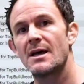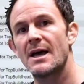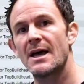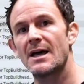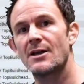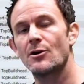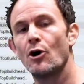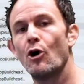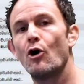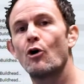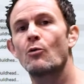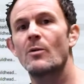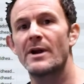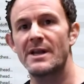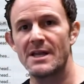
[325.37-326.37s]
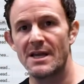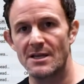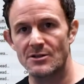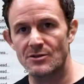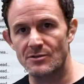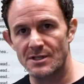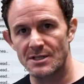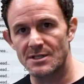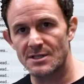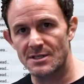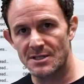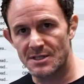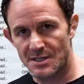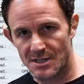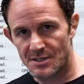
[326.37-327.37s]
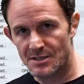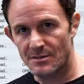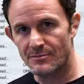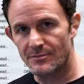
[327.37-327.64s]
had already entered into the system.